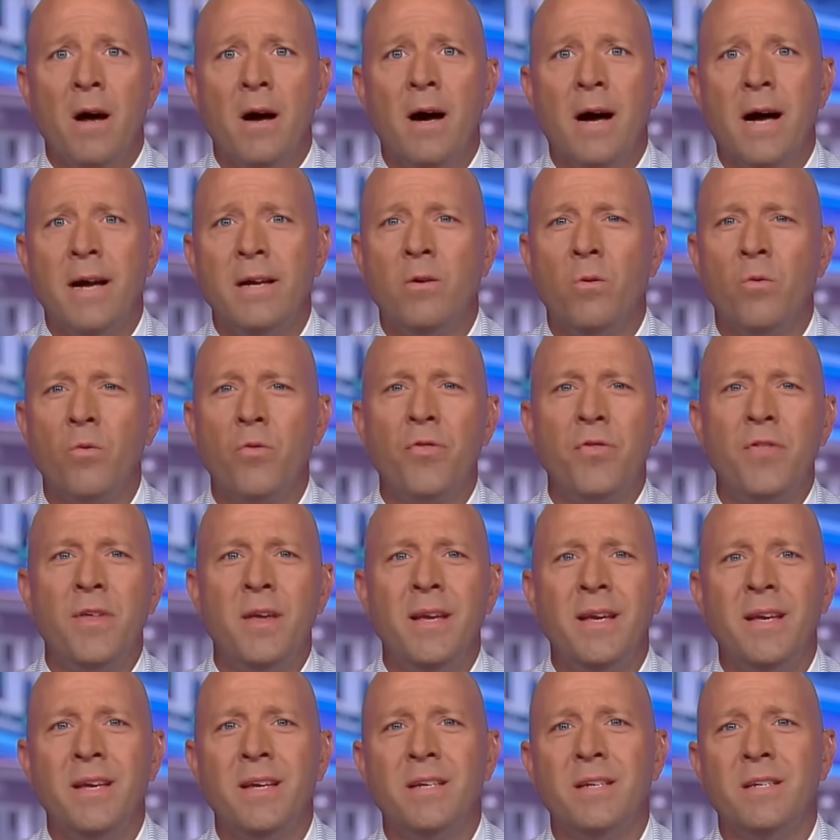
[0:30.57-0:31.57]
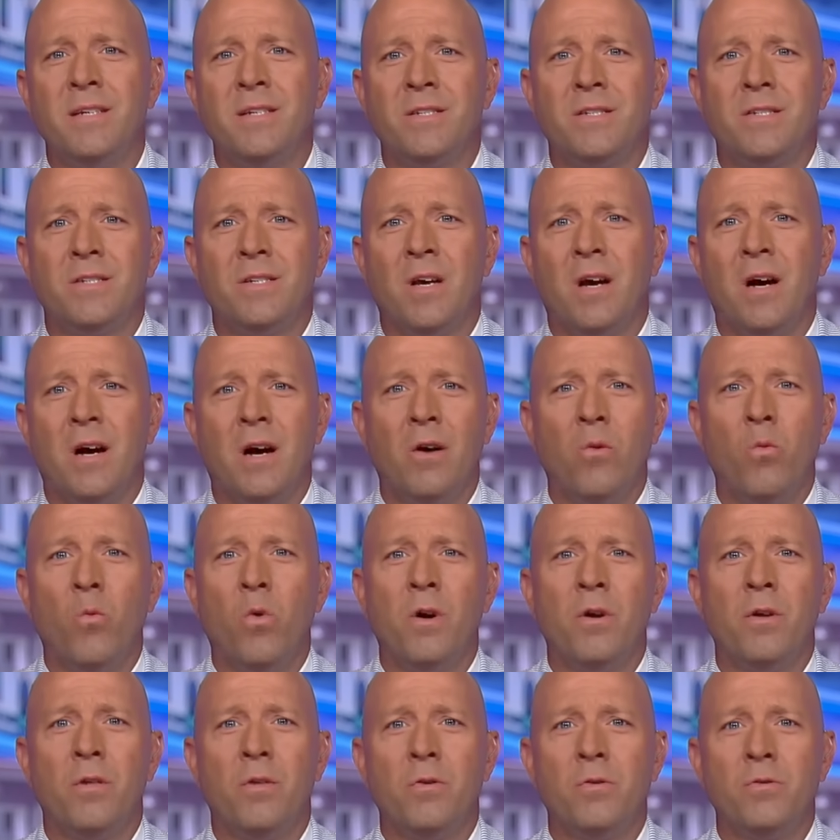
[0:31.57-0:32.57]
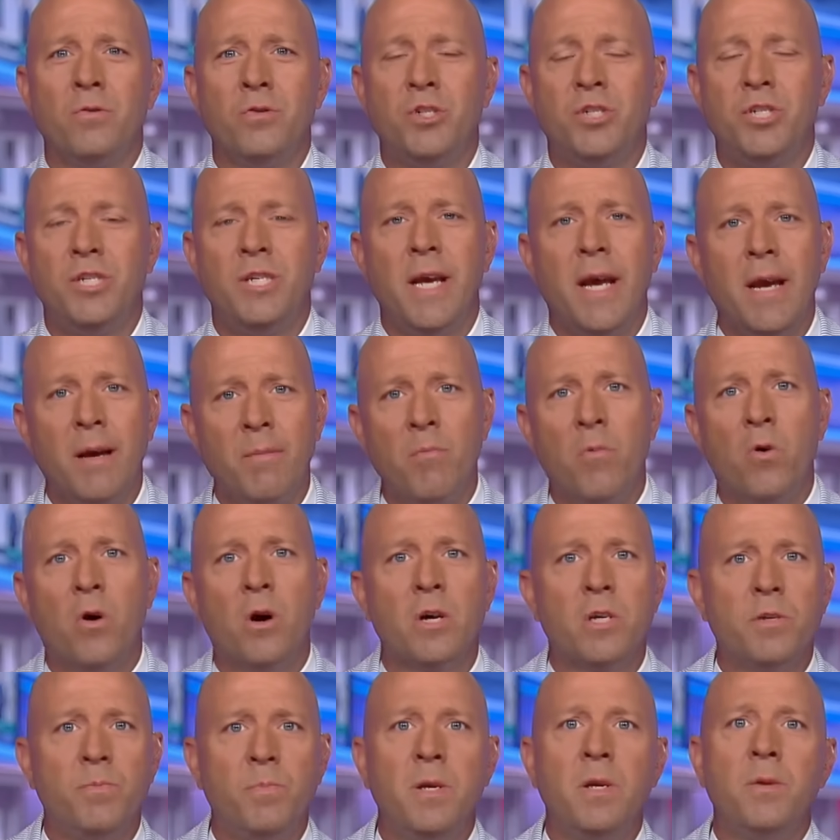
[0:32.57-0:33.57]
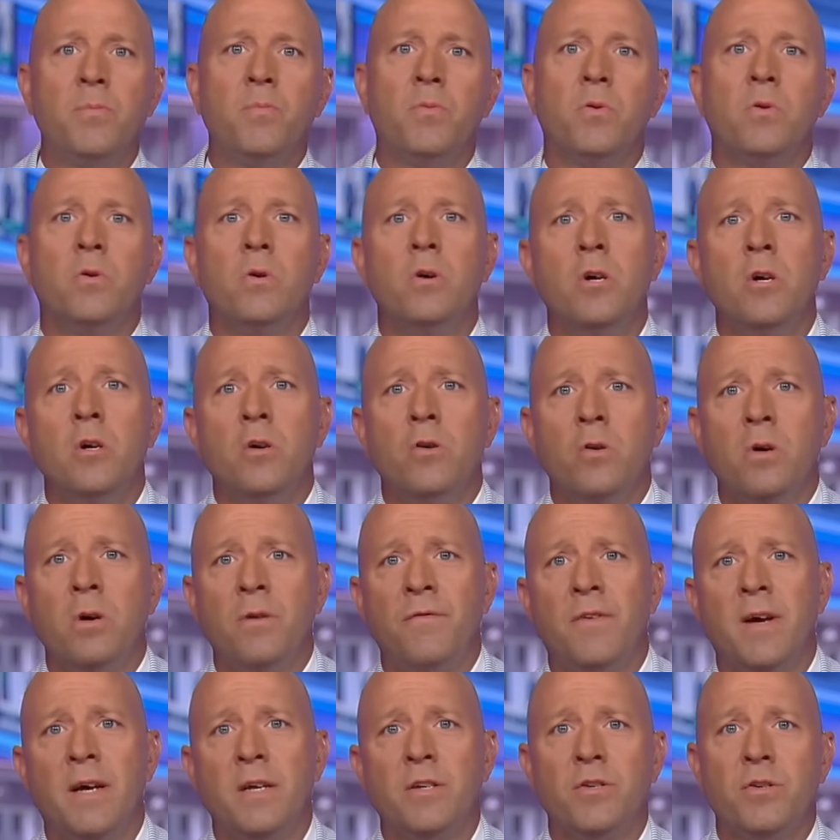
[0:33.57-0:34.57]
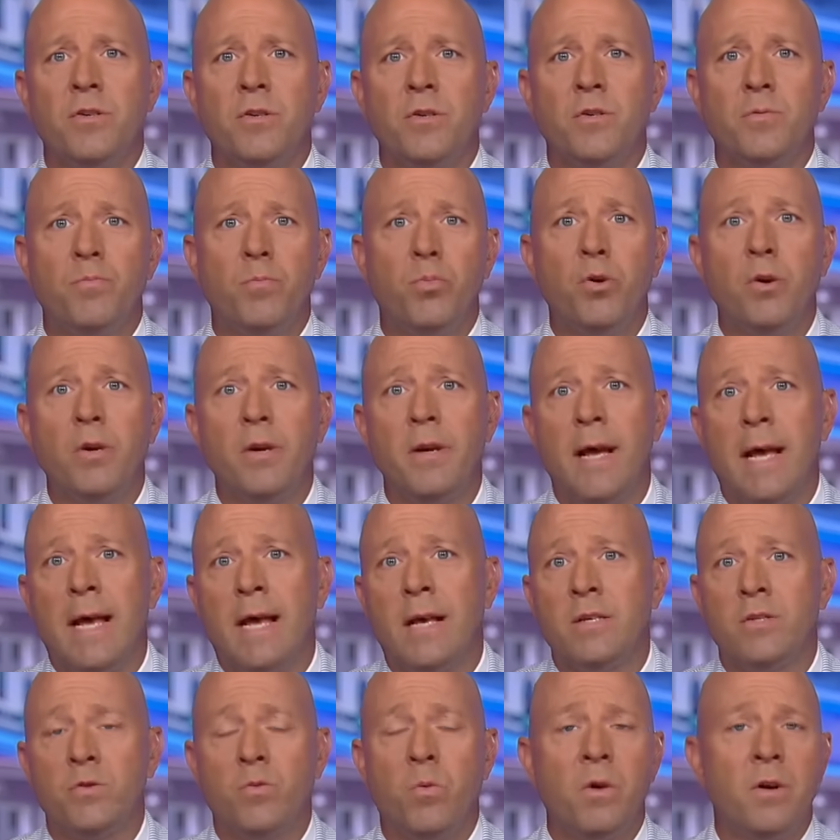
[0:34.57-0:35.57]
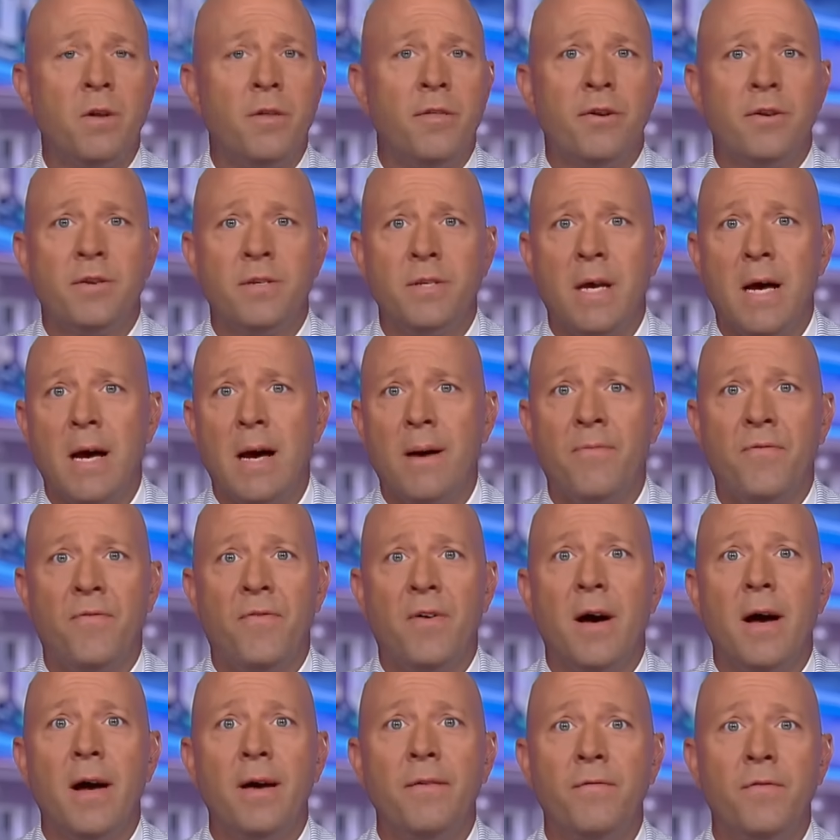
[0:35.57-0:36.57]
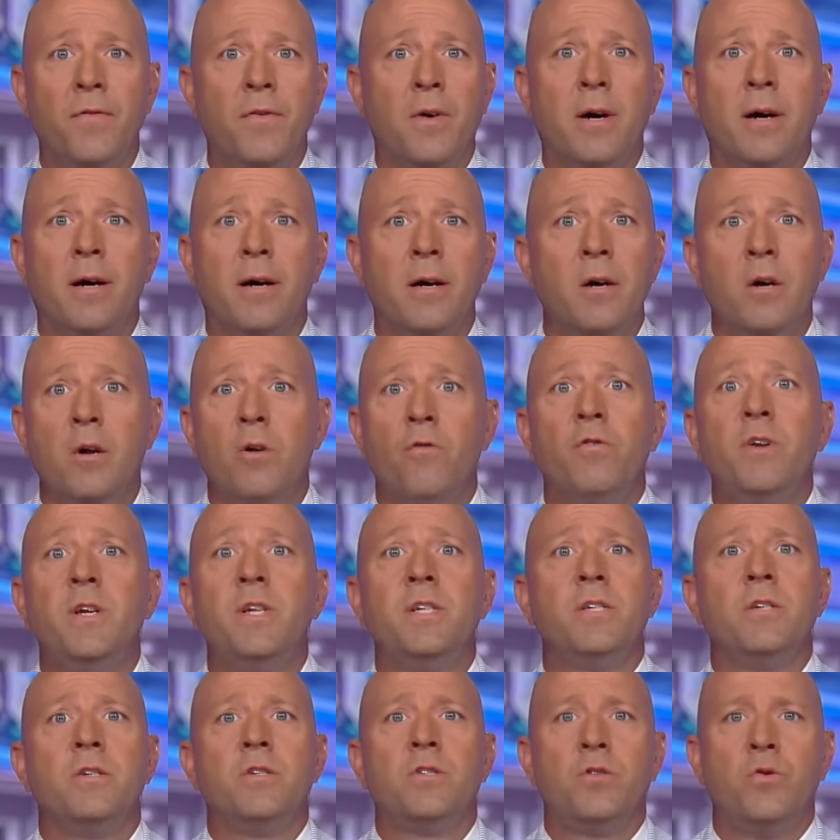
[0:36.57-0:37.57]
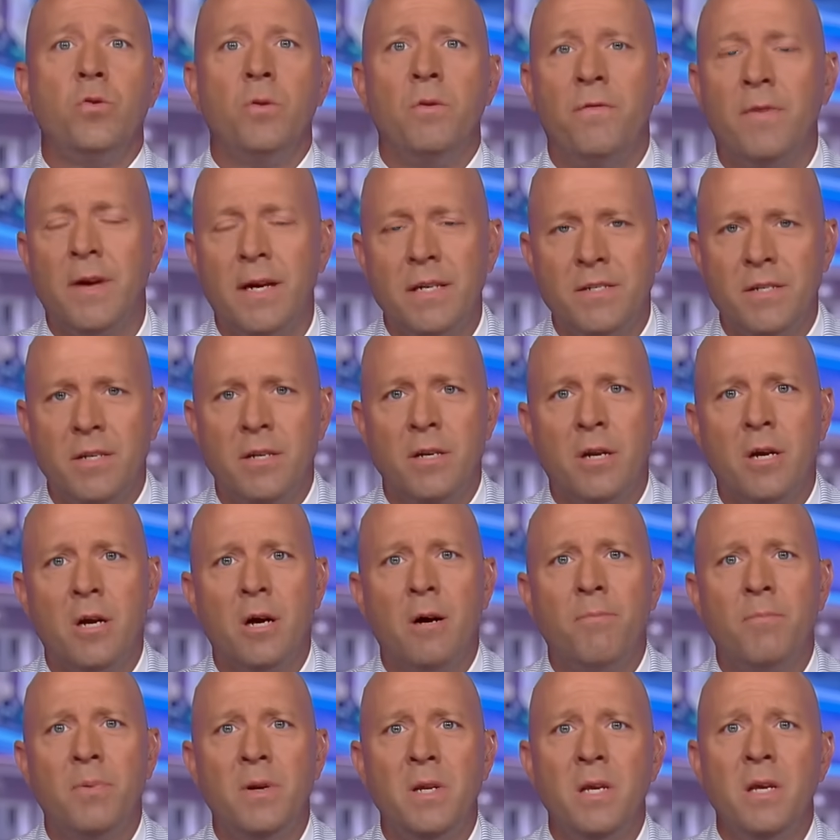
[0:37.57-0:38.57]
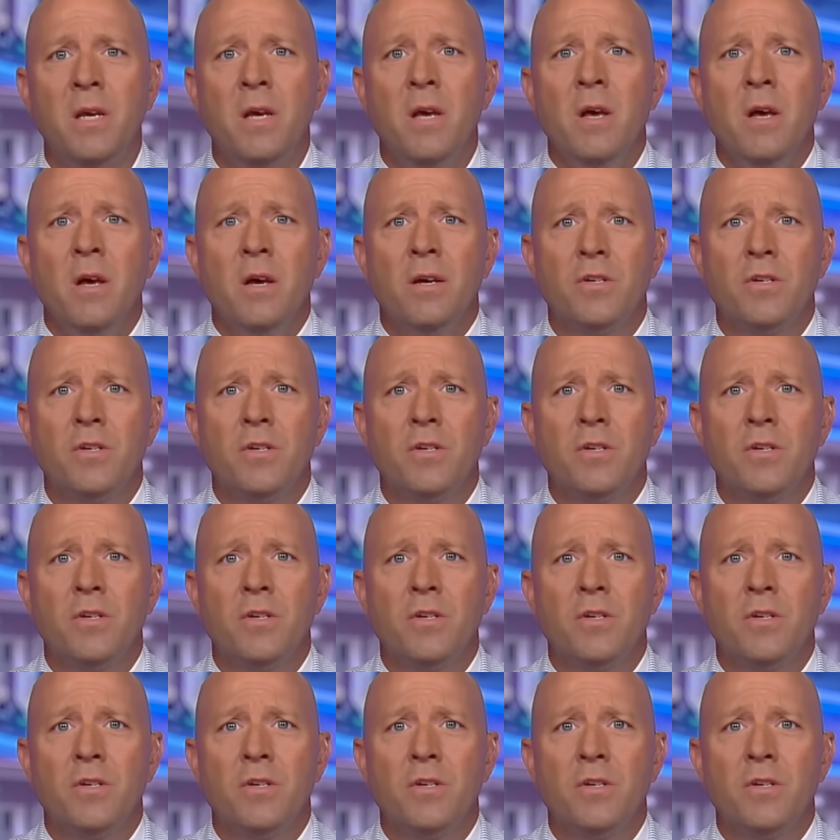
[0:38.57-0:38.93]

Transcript: I don't think it is one of those check marks people or investors put as one of their top 5 reasons to invest in a company.